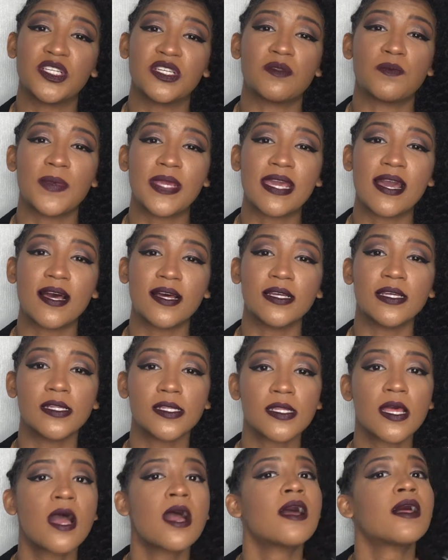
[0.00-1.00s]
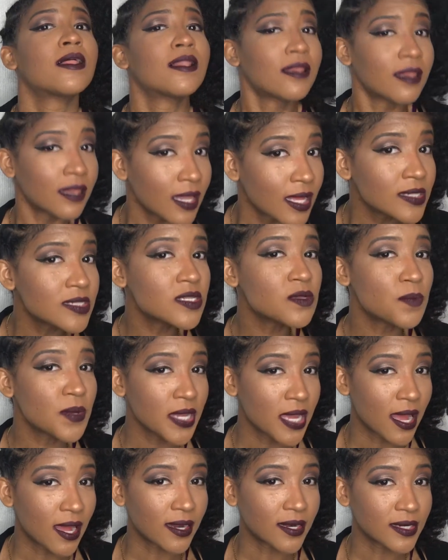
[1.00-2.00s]
just because, let's
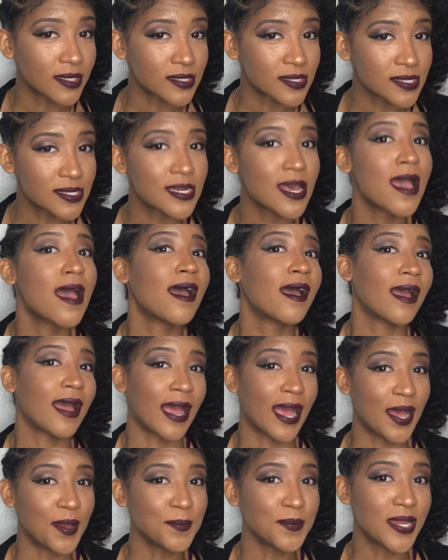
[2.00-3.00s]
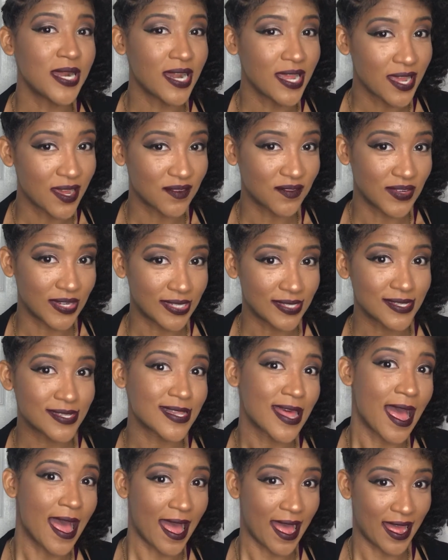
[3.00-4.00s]
be honest, how many of us
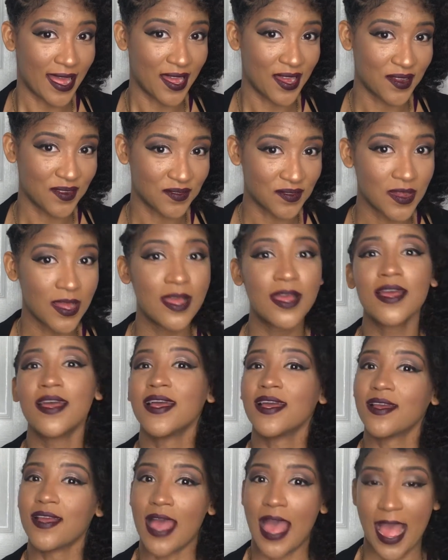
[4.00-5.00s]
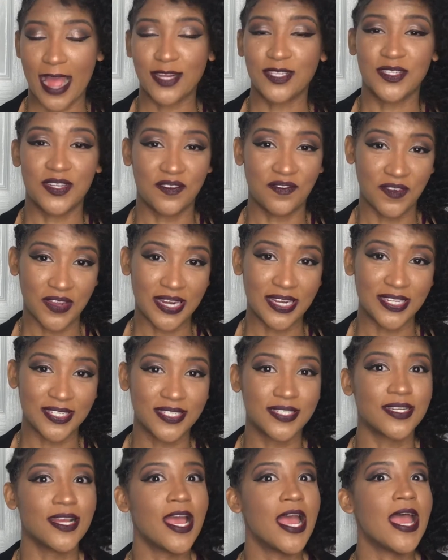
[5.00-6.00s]
have actually
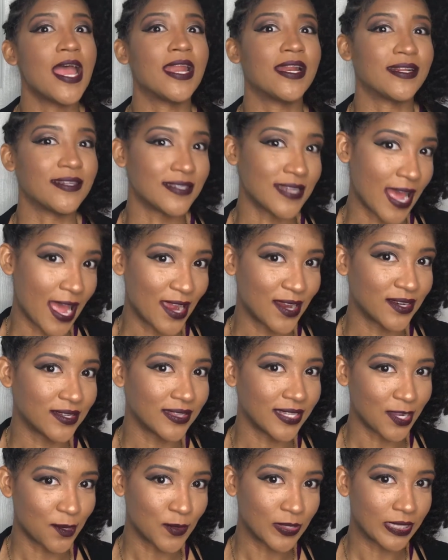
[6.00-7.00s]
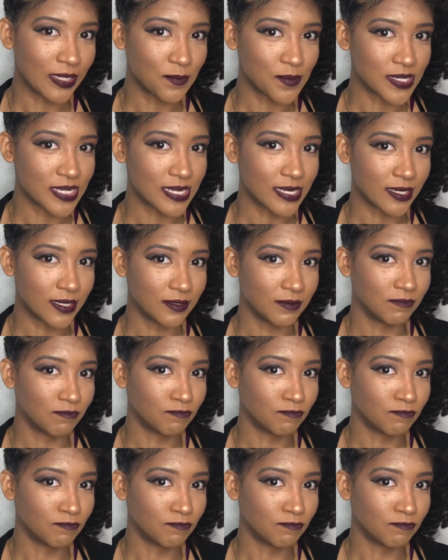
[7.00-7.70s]
finished an entire liquid lipstick?